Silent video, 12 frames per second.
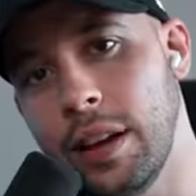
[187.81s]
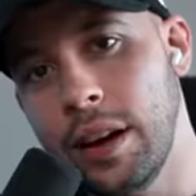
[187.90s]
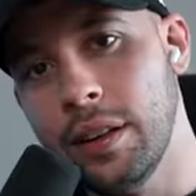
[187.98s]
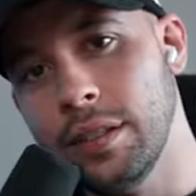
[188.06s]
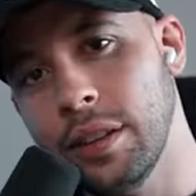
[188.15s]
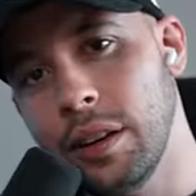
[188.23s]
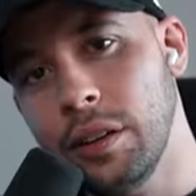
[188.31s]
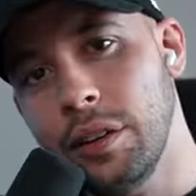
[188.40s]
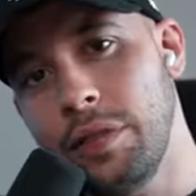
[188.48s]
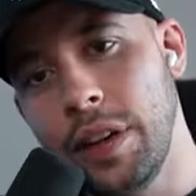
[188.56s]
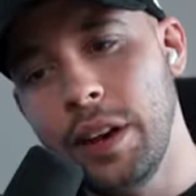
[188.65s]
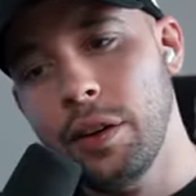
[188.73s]
there is
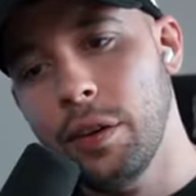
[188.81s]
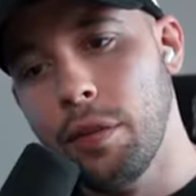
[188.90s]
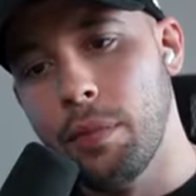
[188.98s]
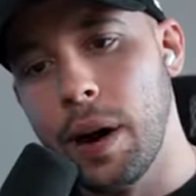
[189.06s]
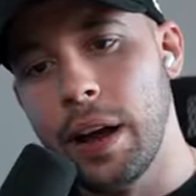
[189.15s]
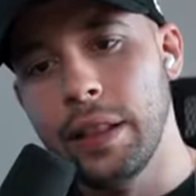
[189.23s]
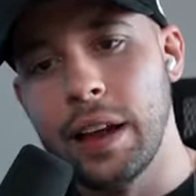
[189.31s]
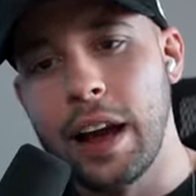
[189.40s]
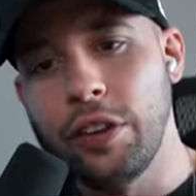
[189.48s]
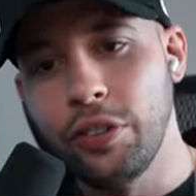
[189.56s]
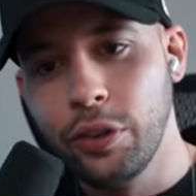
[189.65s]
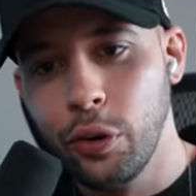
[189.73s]
another video of mine that
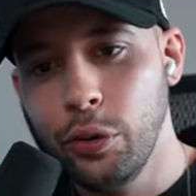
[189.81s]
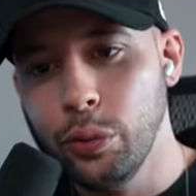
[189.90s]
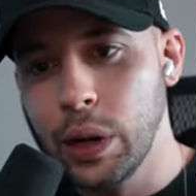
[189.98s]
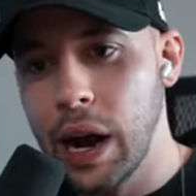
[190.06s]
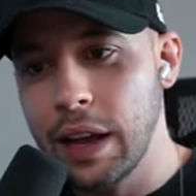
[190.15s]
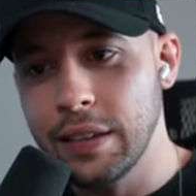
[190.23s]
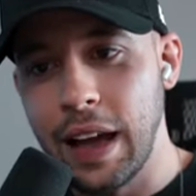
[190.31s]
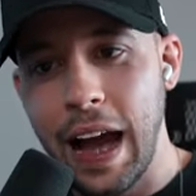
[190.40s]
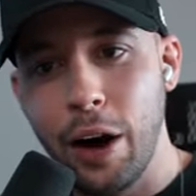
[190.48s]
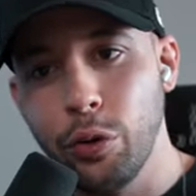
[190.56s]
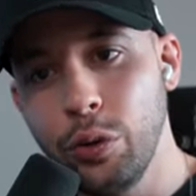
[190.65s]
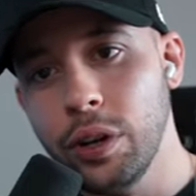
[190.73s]
I show you guys
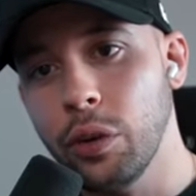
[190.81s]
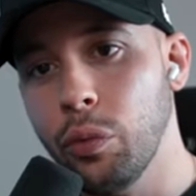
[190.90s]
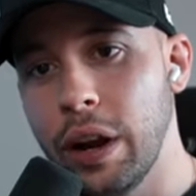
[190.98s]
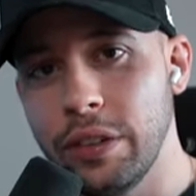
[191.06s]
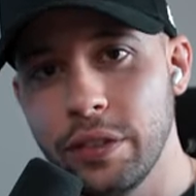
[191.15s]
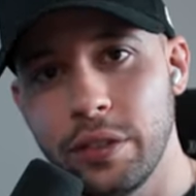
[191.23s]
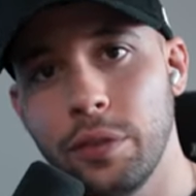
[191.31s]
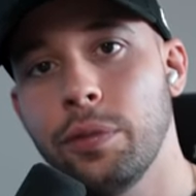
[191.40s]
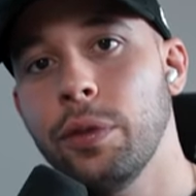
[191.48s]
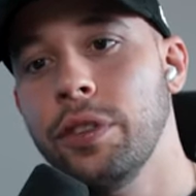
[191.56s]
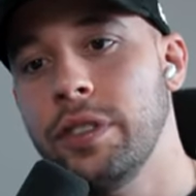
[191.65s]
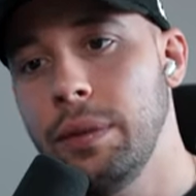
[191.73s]
how you can register
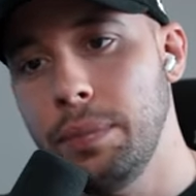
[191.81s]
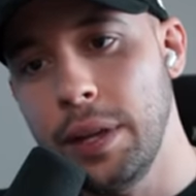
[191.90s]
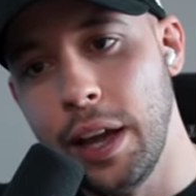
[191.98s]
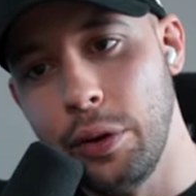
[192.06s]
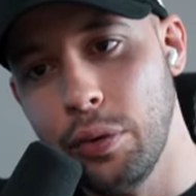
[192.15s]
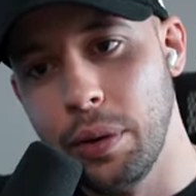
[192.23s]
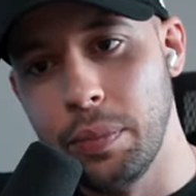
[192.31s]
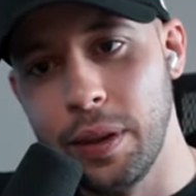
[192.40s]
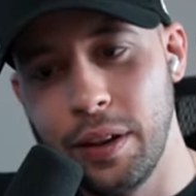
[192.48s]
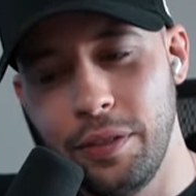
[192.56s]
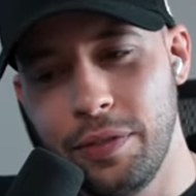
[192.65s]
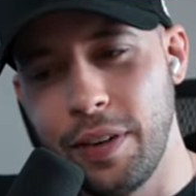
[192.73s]
for C P A Grip.
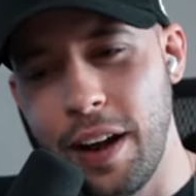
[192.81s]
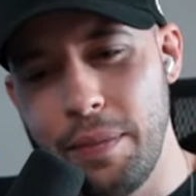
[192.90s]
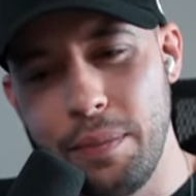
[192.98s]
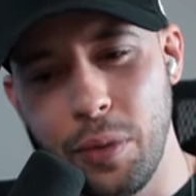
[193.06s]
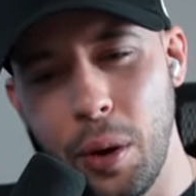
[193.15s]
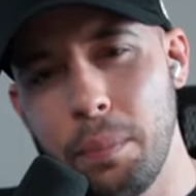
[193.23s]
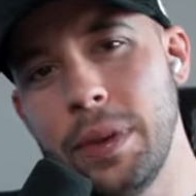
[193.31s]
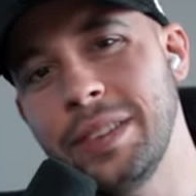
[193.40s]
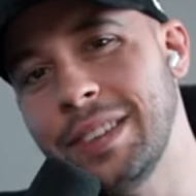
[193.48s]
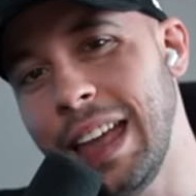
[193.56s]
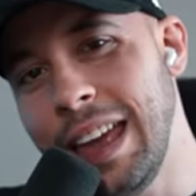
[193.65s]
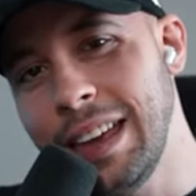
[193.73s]
And if I'm not
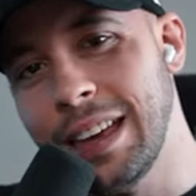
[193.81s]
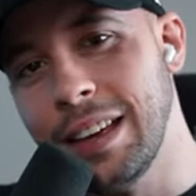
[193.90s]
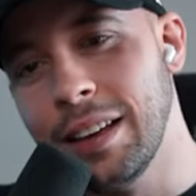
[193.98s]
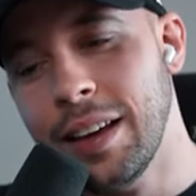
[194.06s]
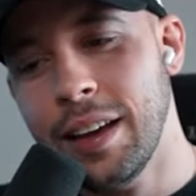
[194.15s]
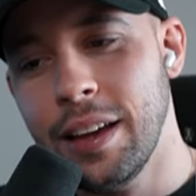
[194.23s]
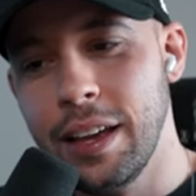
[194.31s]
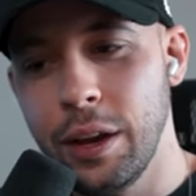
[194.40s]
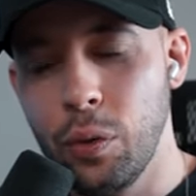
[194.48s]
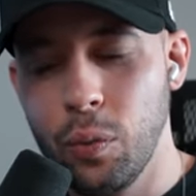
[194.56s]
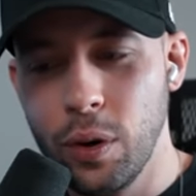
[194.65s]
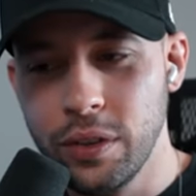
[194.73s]
mistaken,
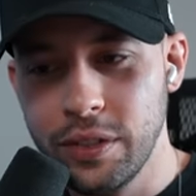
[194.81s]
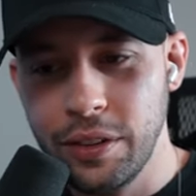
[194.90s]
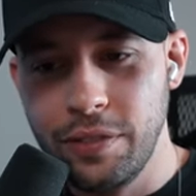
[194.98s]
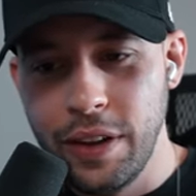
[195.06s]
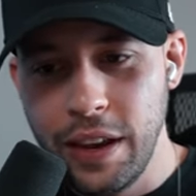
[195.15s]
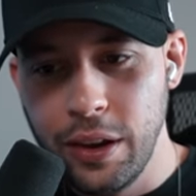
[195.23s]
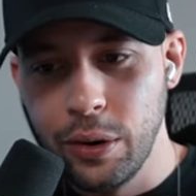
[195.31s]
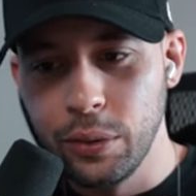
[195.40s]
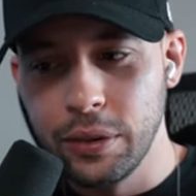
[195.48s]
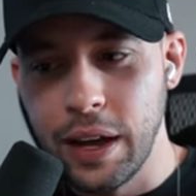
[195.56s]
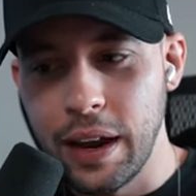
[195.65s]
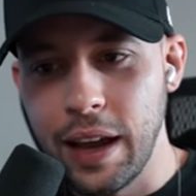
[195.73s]
it was the
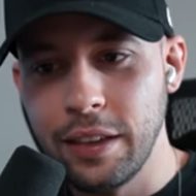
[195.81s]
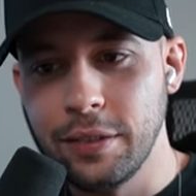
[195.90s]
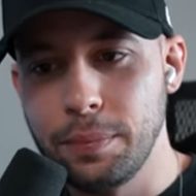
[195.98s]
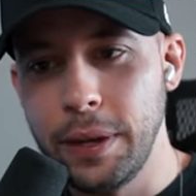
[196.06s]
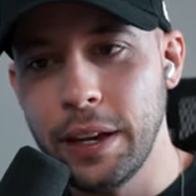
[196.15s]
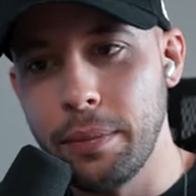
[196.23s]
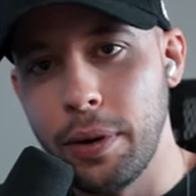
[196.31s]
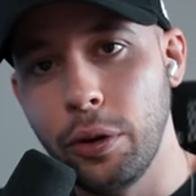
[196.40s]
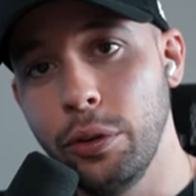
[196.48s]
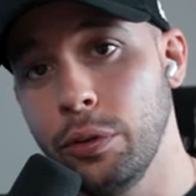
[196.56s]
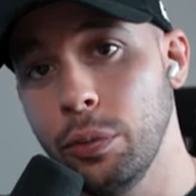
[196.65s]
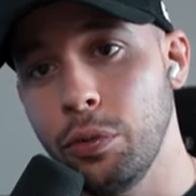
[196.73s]
video that I speak about
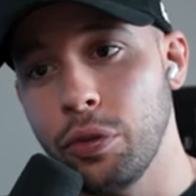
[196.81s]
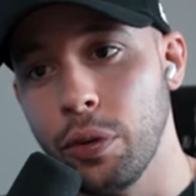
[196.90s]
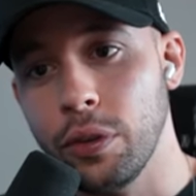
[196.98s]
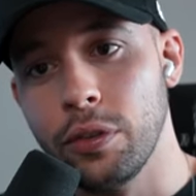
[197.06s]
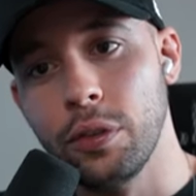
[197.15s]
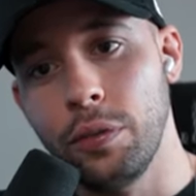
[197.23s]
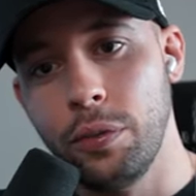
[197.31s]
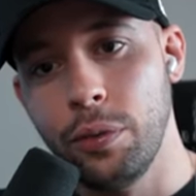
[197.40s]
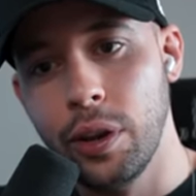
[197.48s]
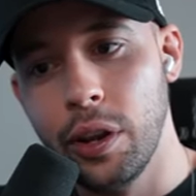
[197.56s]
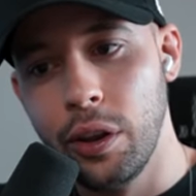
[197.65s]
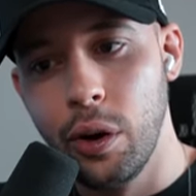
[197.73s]
YouTube Shorts. So if you
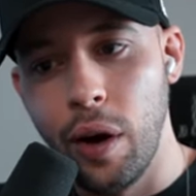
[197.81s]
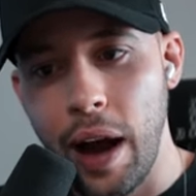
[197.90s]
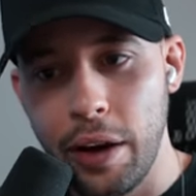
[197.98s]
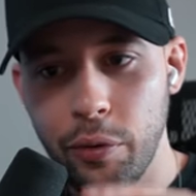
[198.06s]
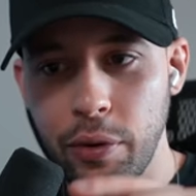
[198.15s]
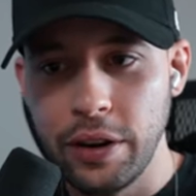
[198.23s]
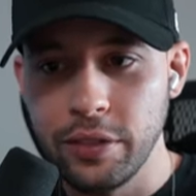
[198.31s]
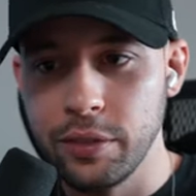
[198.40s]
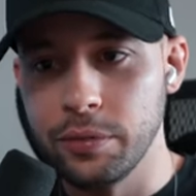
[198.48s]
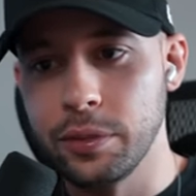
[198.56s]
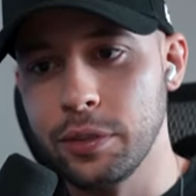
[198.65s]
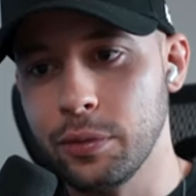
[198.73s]
want to know how to register
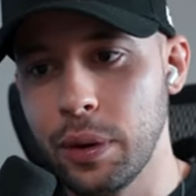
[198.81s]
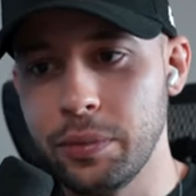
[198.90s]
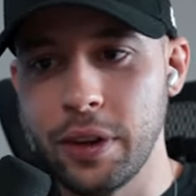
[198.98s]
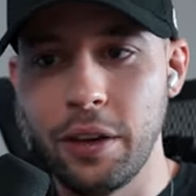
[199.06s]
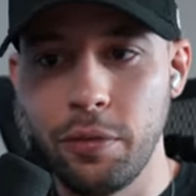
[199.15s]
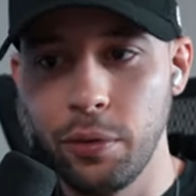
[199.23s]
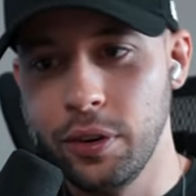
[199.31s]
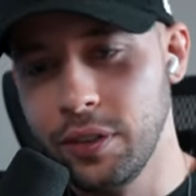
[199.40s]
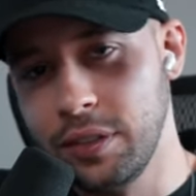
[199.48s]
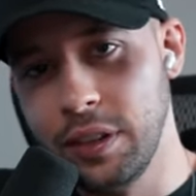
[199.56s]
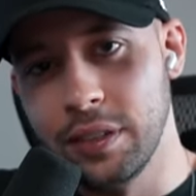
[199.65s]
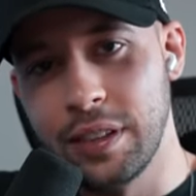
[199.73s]
for this website, if you want to
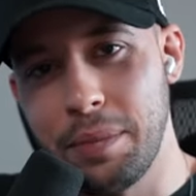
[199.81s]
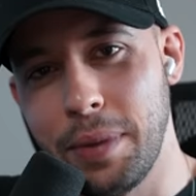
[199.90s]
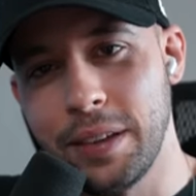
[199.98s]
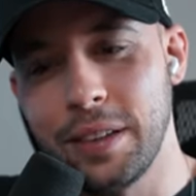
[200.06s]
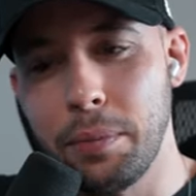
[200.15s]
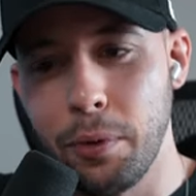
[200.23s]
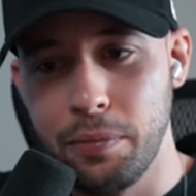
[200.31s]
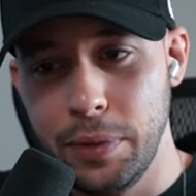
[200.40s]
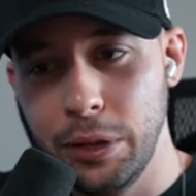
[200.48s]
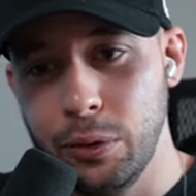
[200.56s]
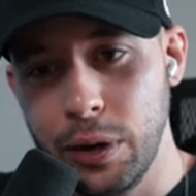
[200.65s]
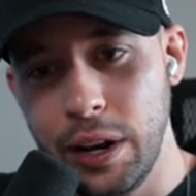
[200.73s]
see a step-by-step of
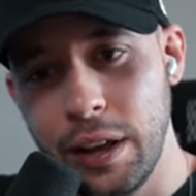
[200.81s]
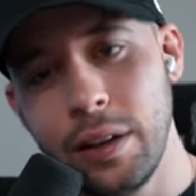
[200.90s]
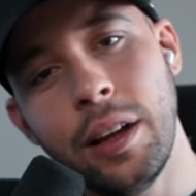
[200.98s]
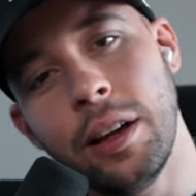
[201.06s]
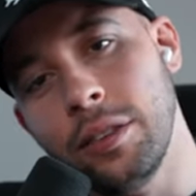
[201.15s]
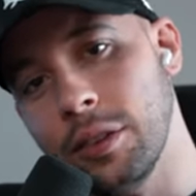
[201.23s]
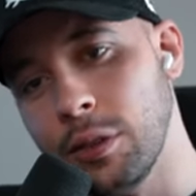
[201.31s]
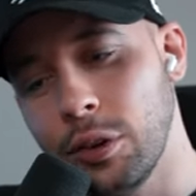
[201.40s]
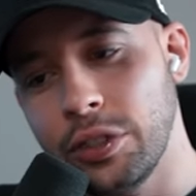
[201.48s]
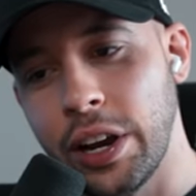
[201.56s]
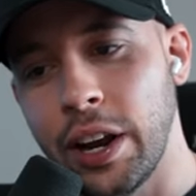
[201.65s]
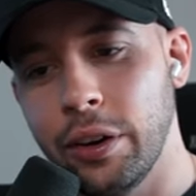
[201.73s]
me doing it, just go
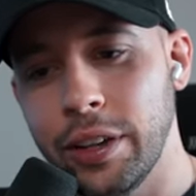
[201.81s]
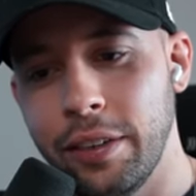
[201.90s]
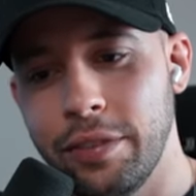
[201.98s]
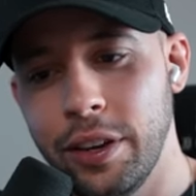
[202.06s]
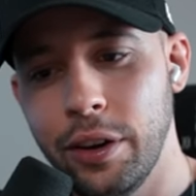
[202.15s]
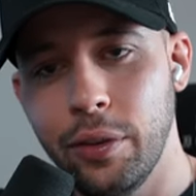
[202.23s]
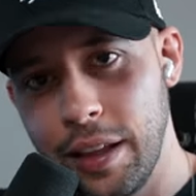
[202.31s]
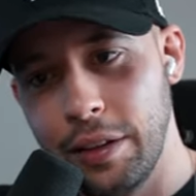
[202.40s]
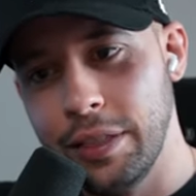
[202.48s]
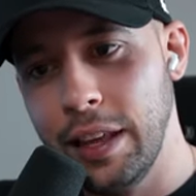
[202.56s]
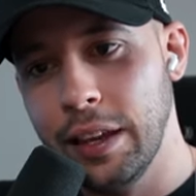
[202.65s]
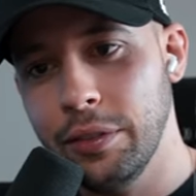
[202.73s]
check out that video
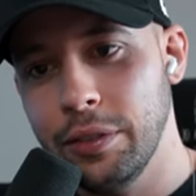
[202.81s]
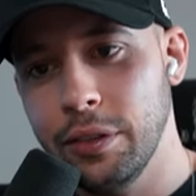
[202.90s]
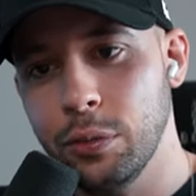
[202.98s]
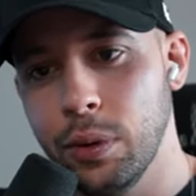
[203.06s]
at the end of this